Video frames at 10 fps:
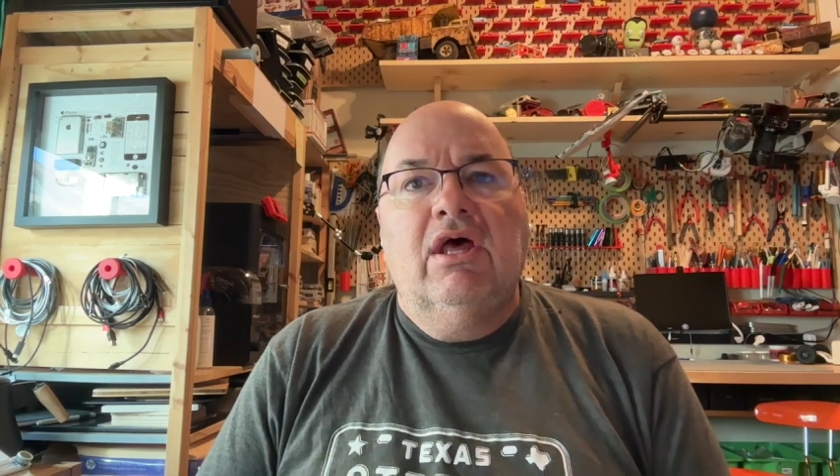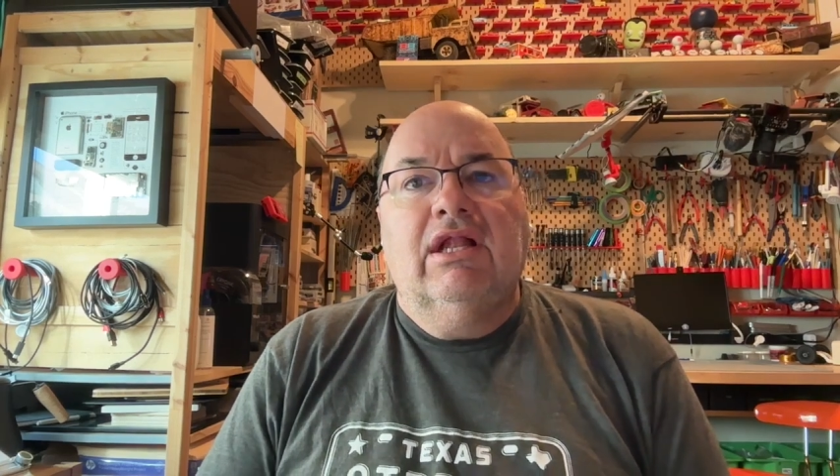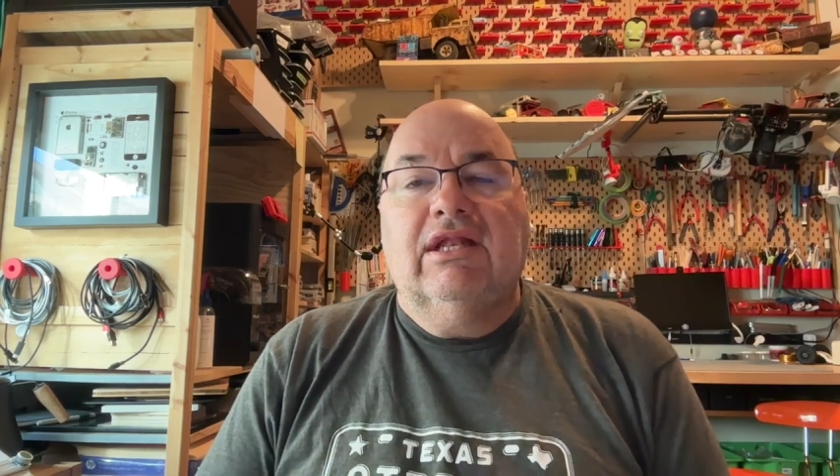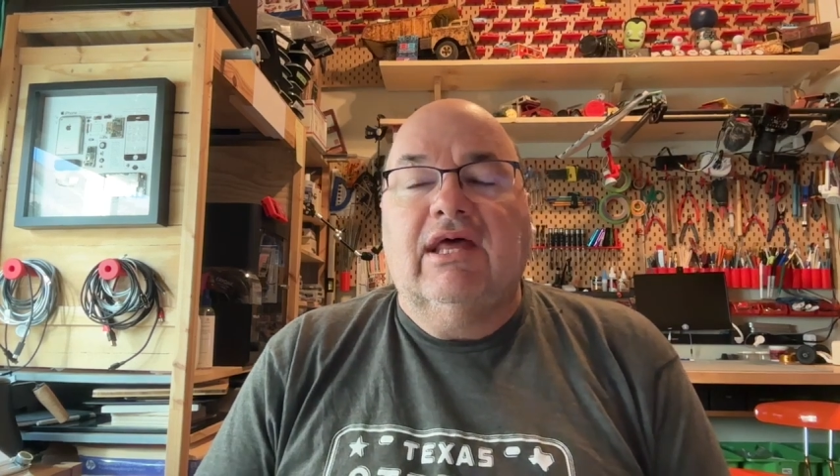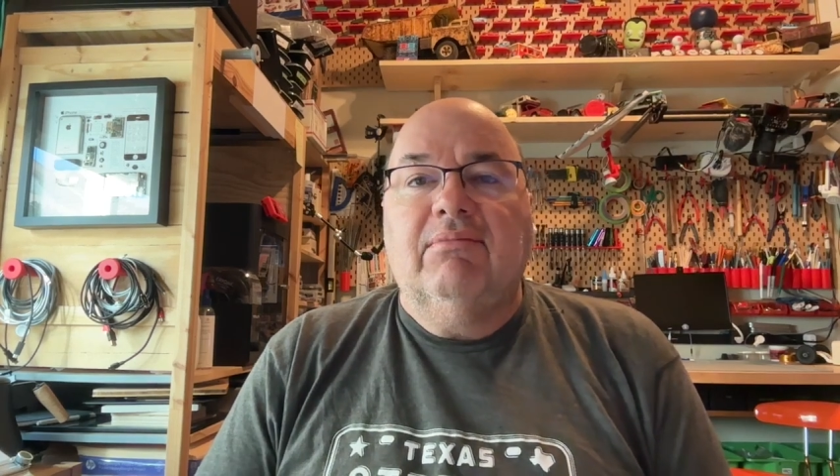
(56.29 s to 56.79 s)

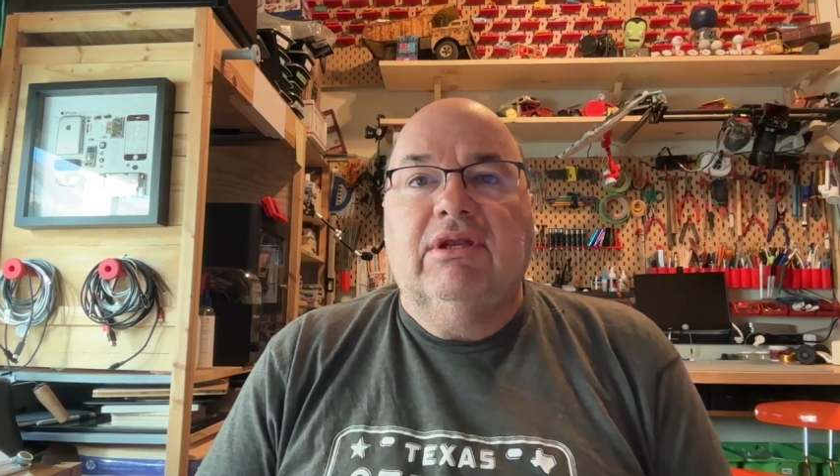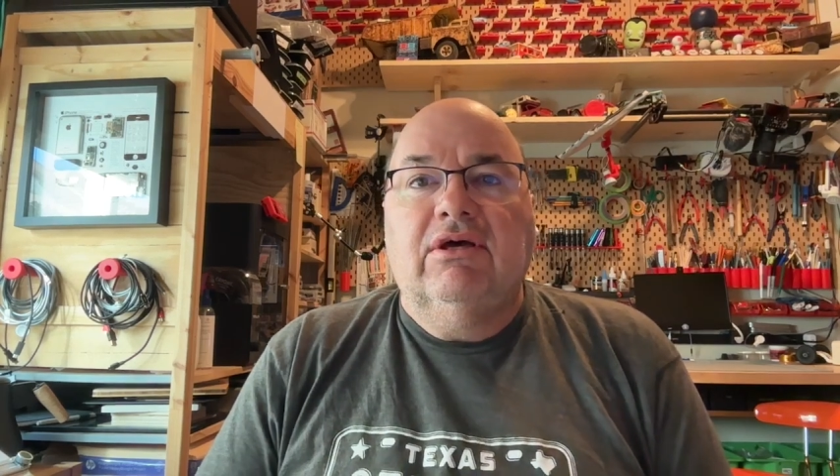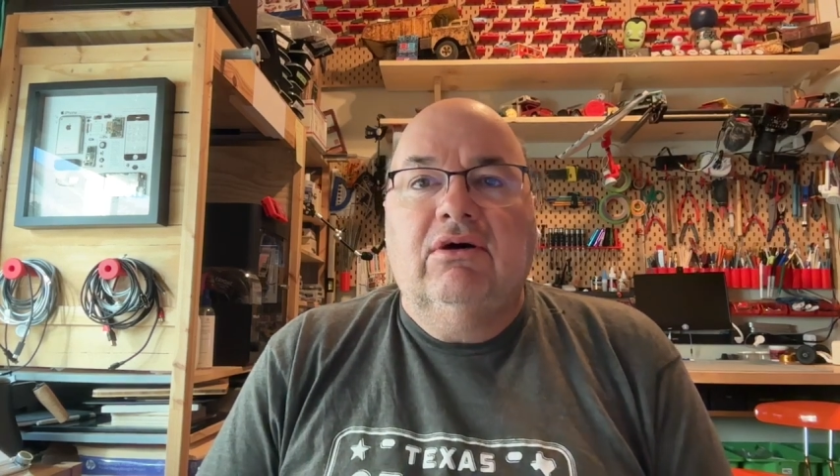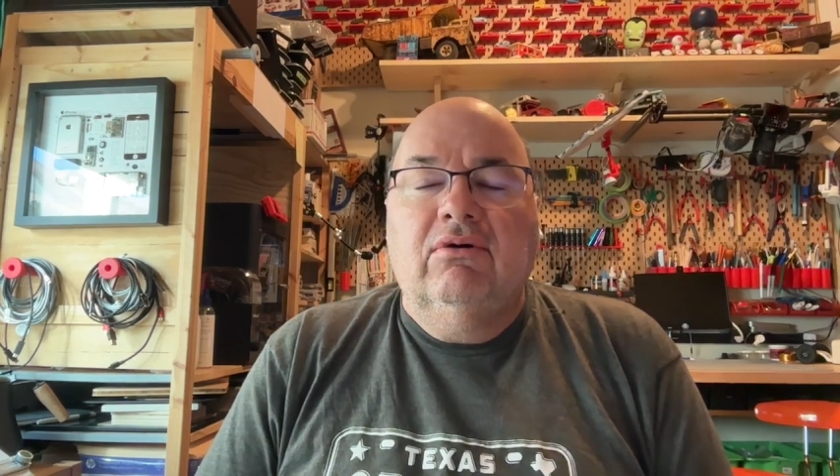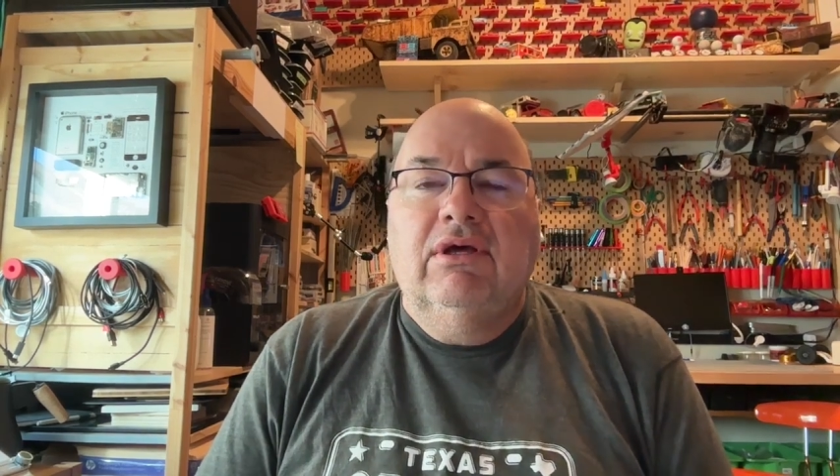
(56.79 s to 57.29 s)
Let me
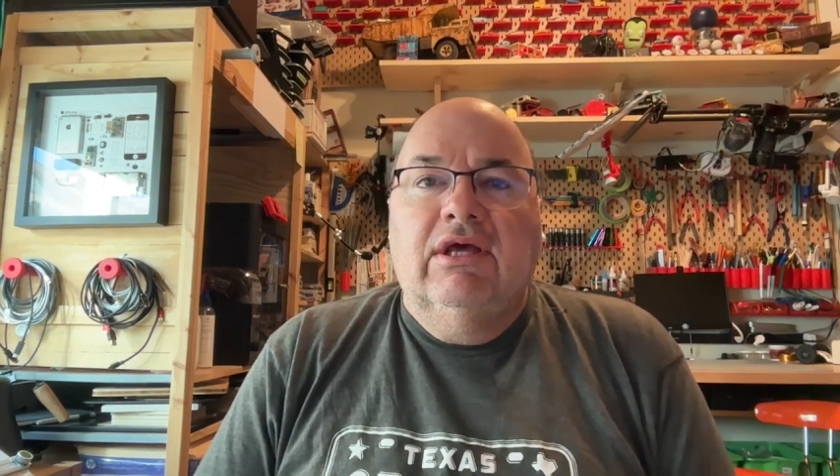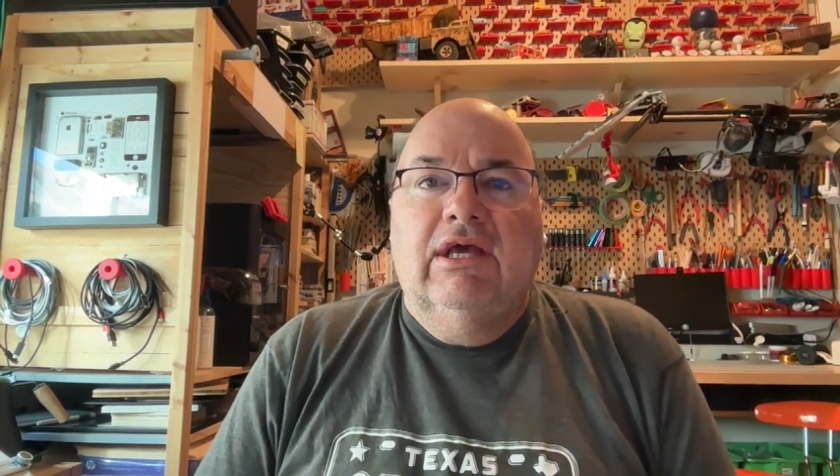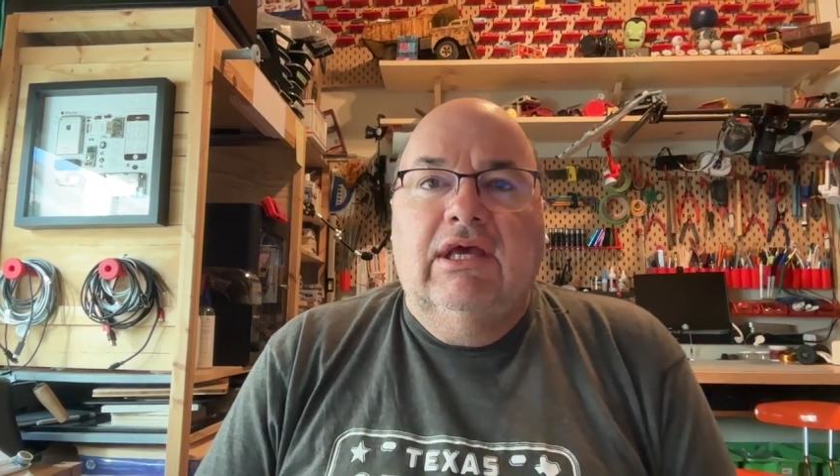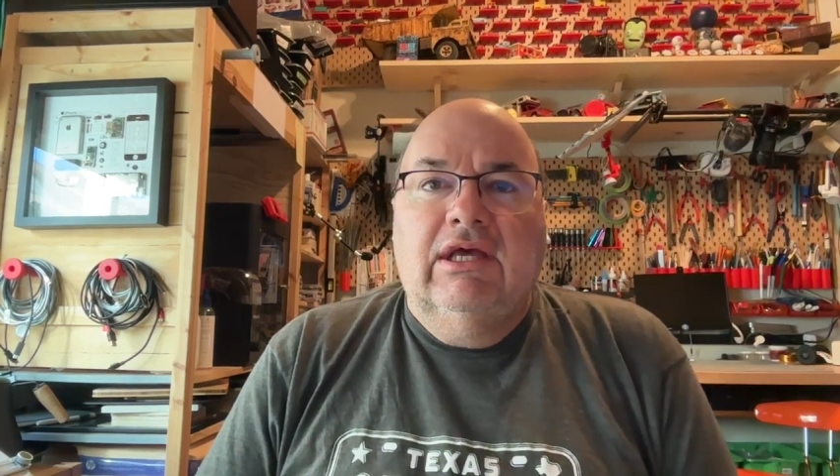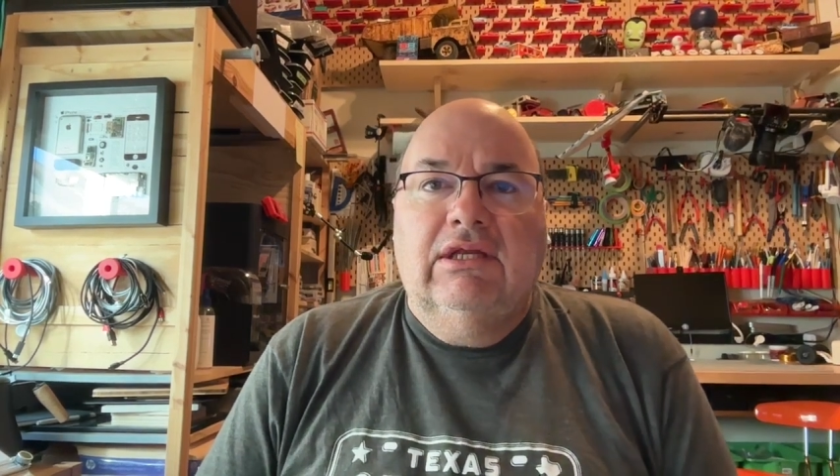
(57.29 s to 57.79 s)
know,
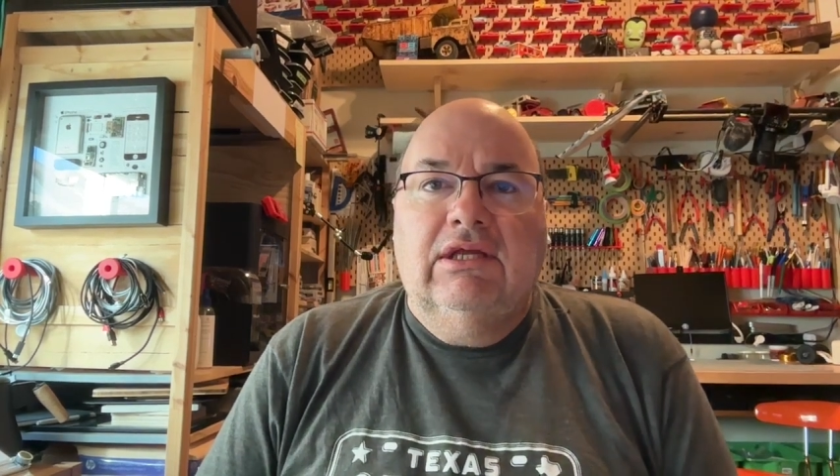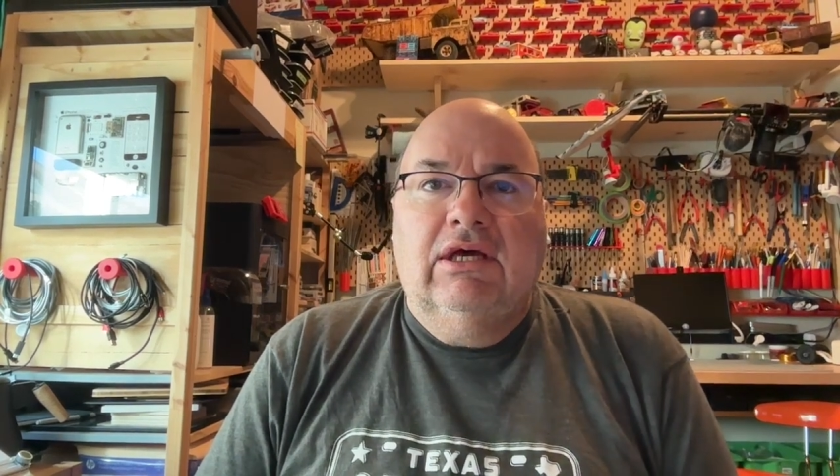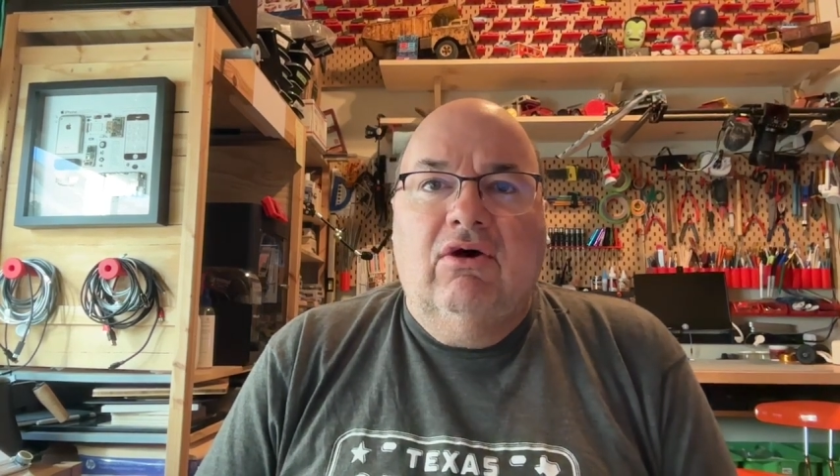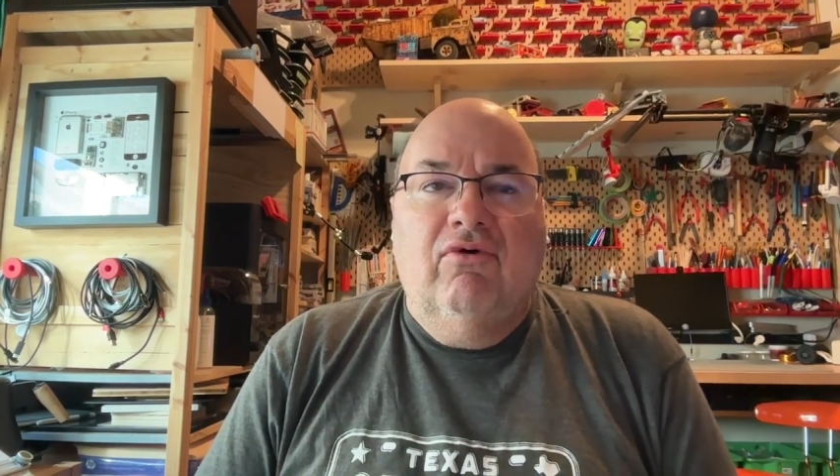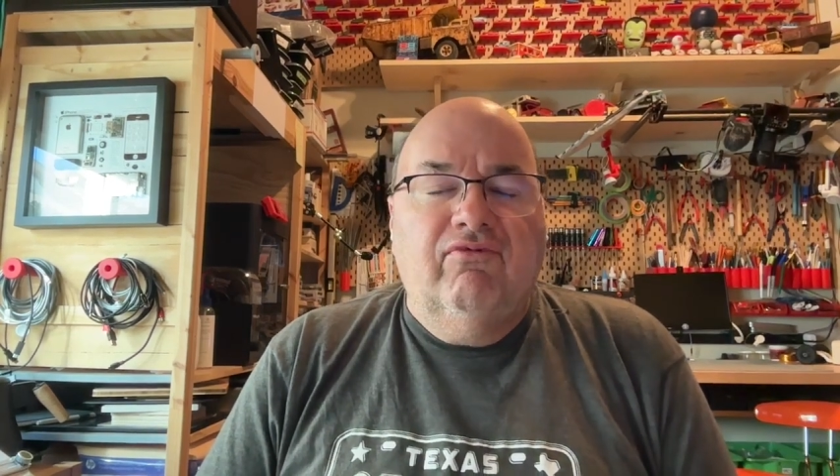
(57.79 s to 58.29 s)
and
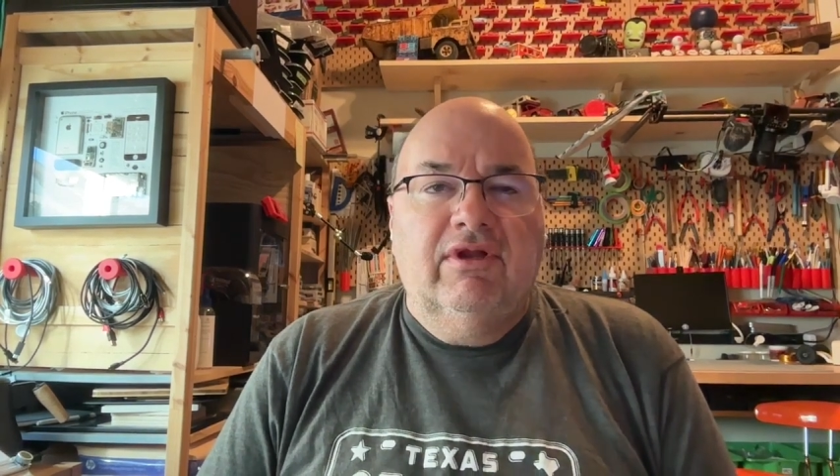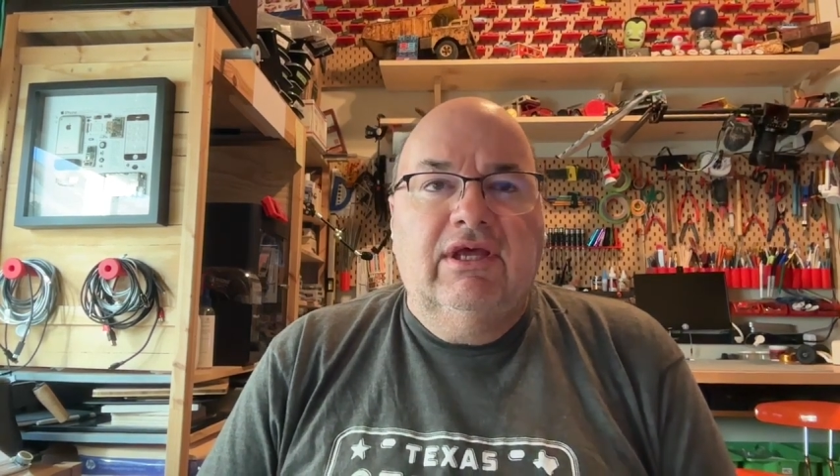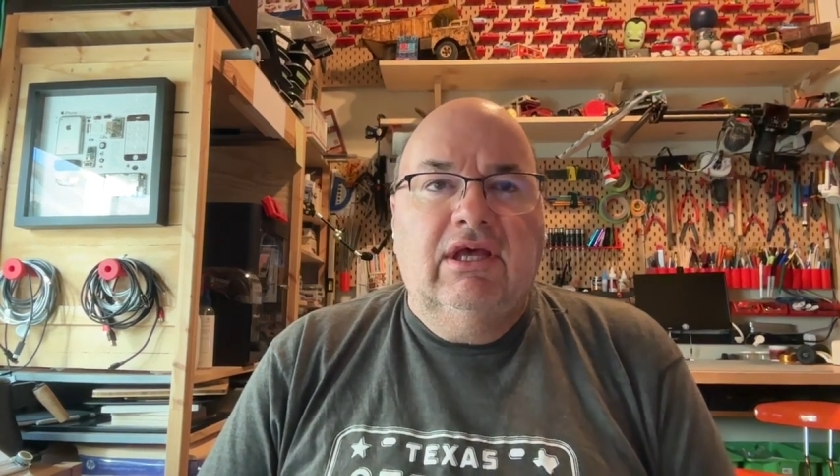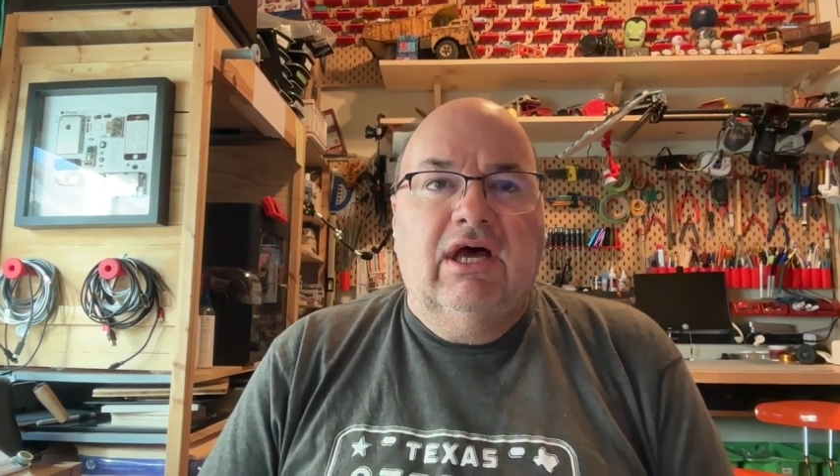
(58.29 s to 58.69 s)
hopefully,